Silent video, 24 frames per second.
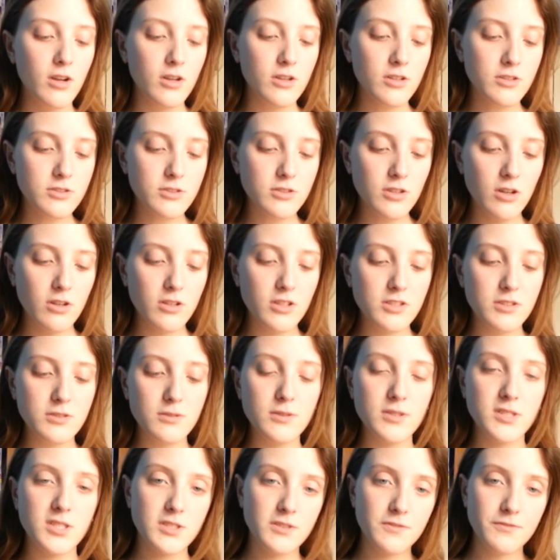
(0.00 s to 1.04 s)
So this
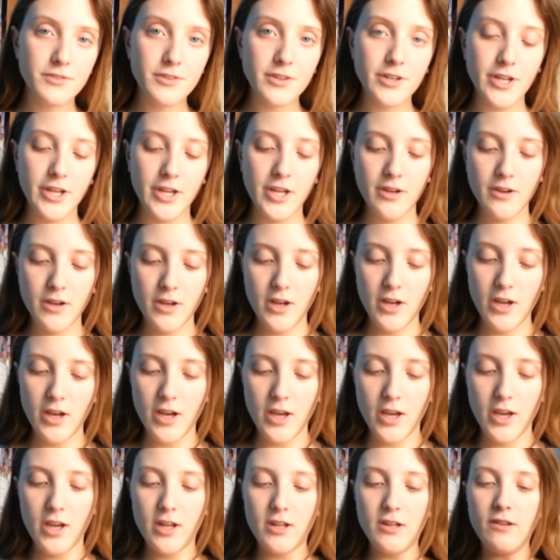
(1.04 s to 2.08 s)
was free,
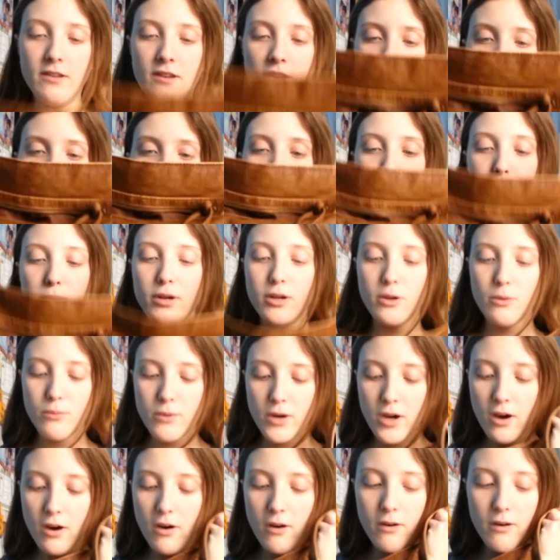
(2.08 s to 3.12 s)
and it's held up pretty
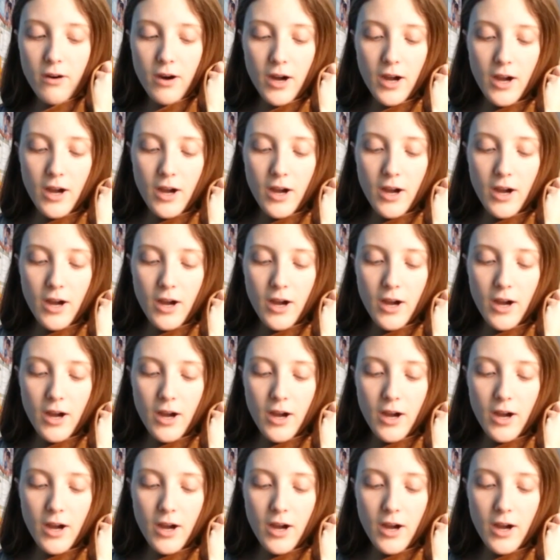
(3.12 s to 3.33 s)
well.